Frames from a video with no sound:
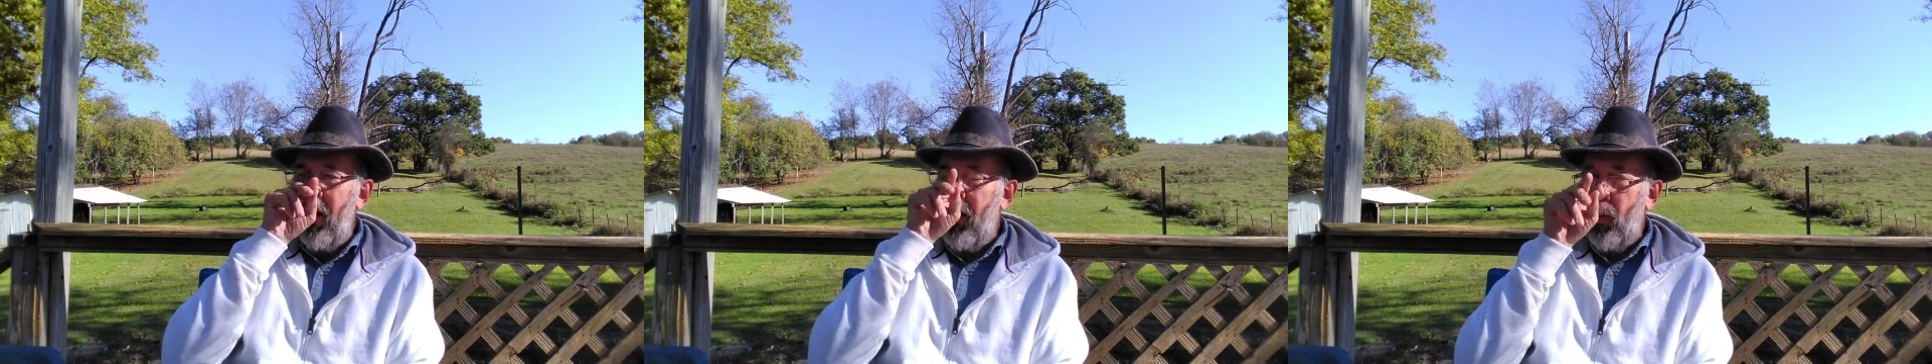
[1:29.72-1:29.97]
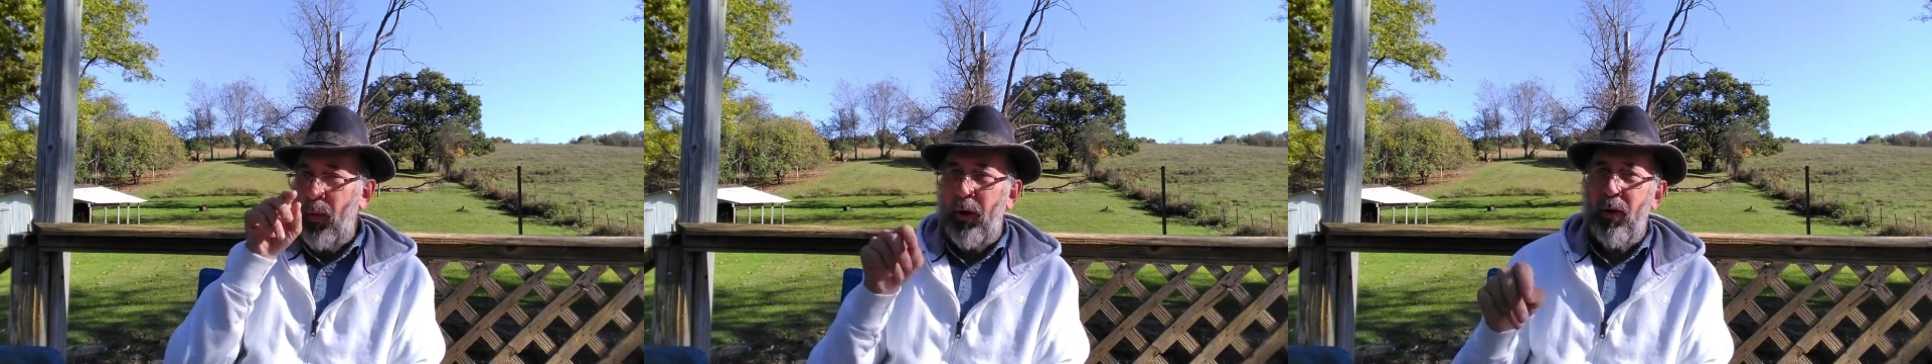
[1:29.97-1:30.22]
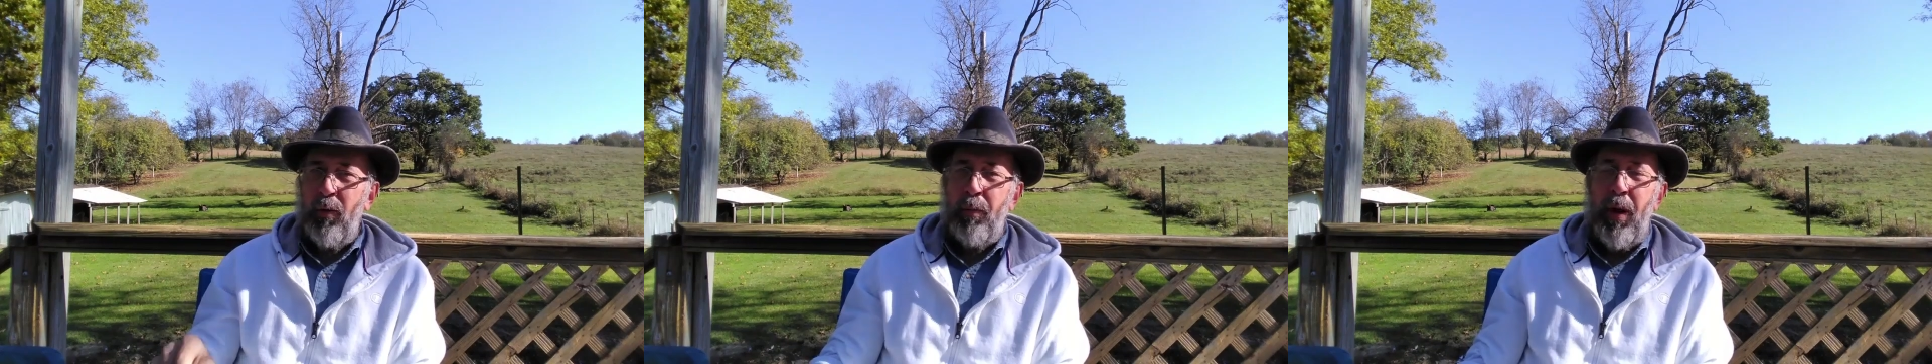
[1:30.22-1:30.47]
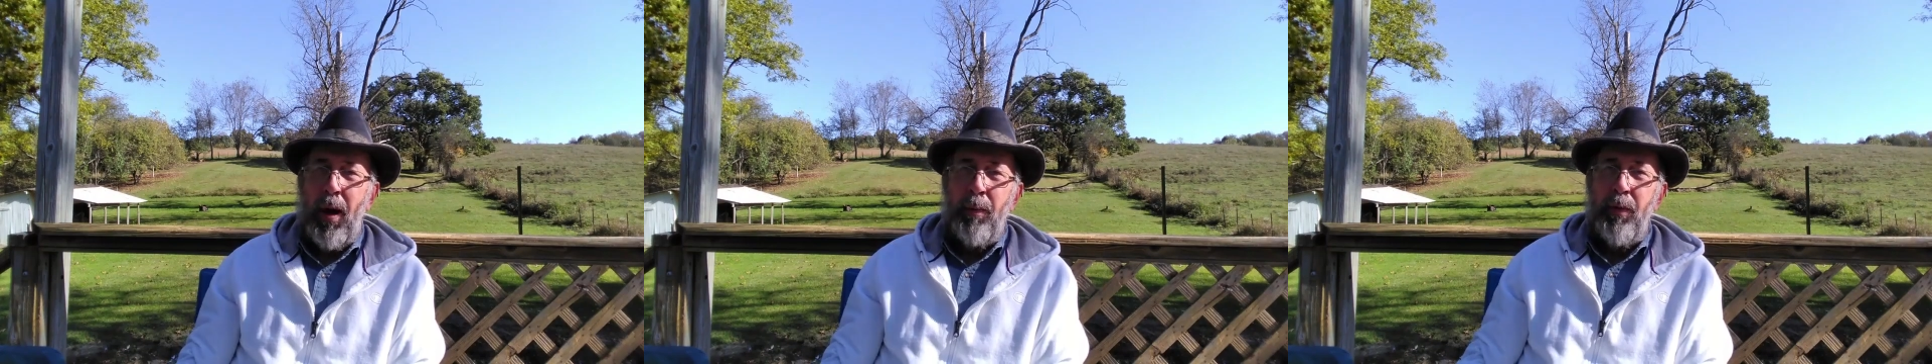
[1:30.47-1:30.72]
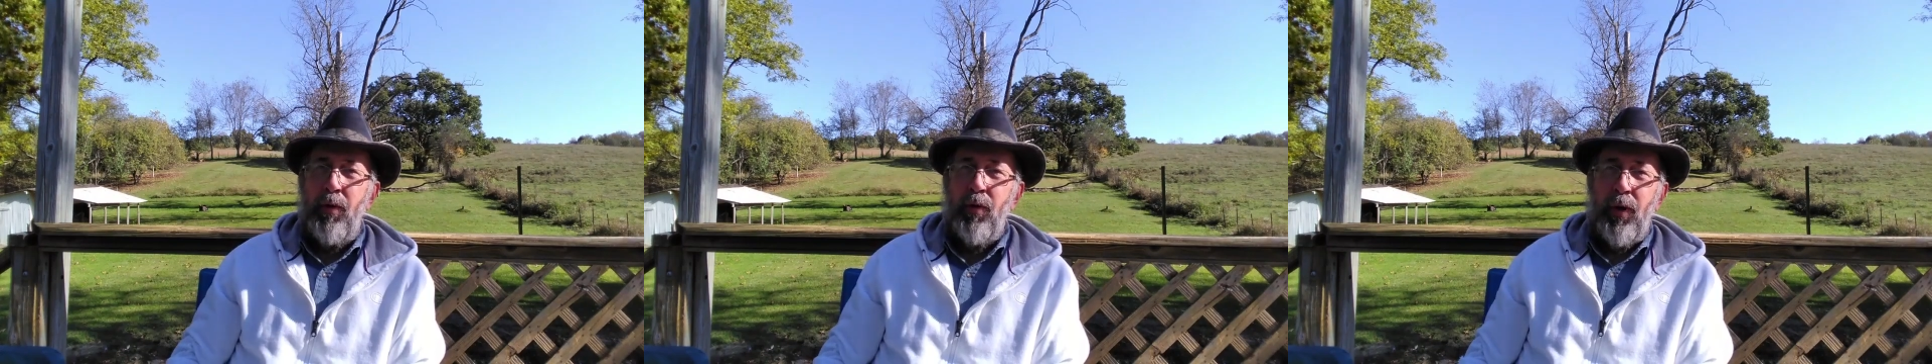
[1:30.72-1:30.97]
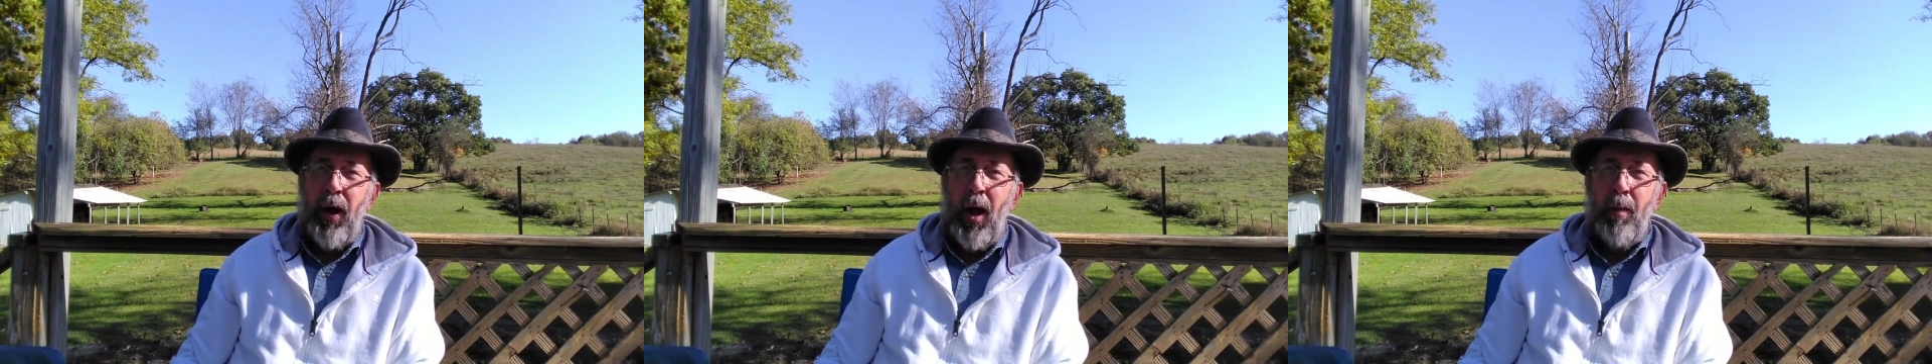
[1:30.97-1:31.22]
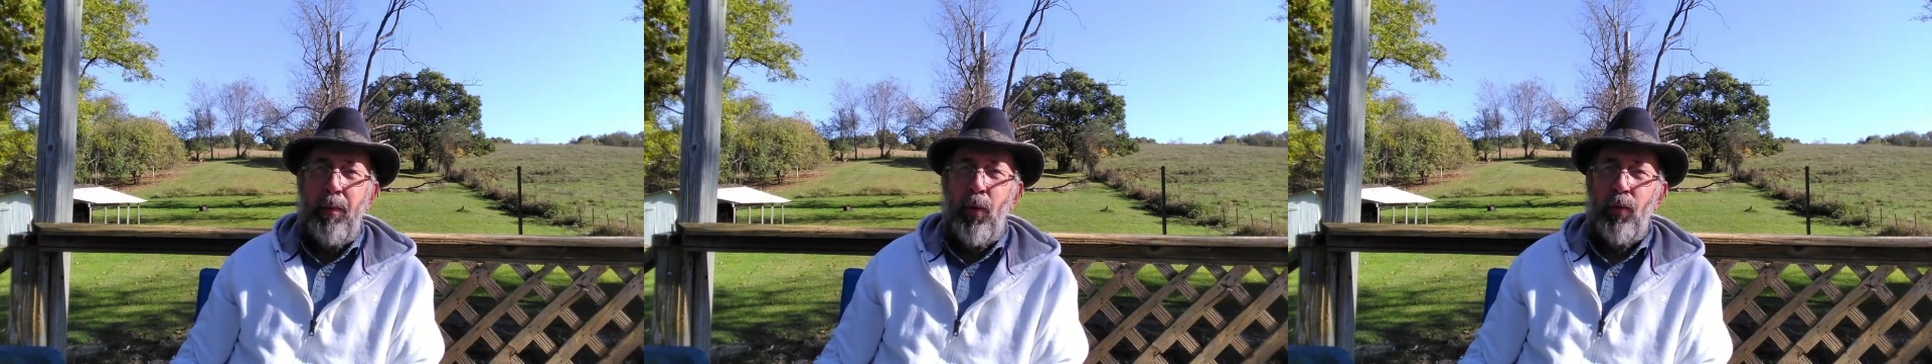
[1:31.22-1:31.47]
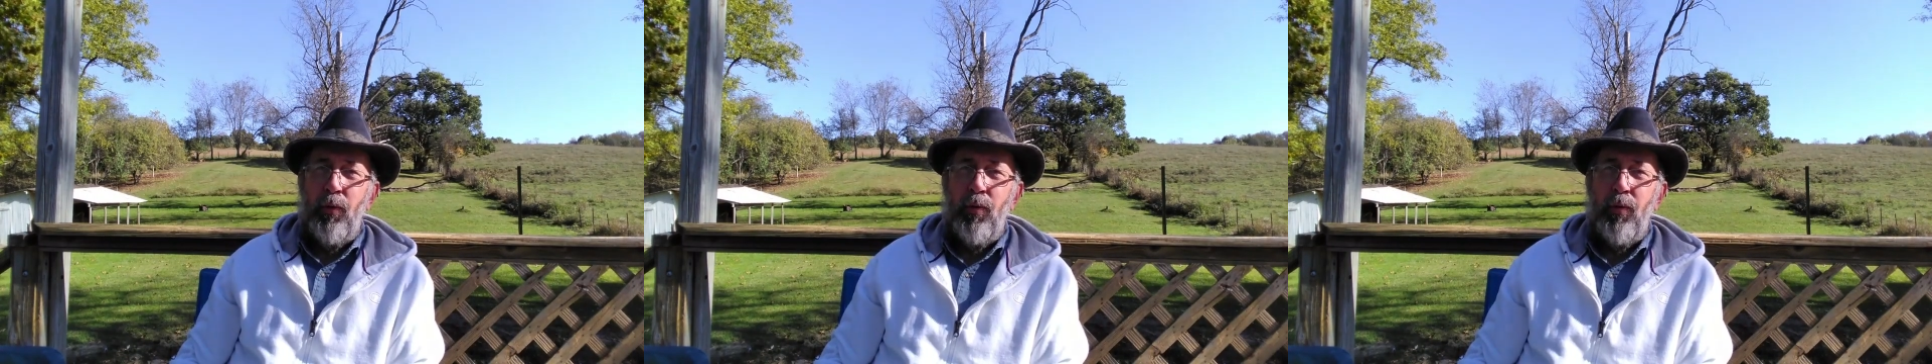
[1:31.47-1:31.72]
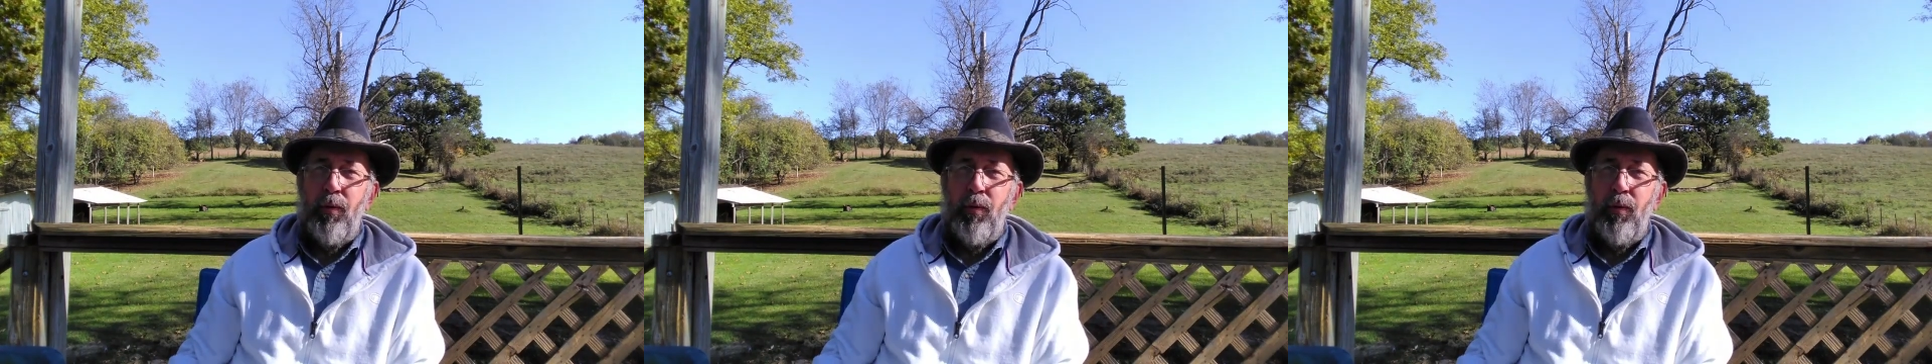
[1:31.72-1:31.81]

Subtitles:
we could probably just compost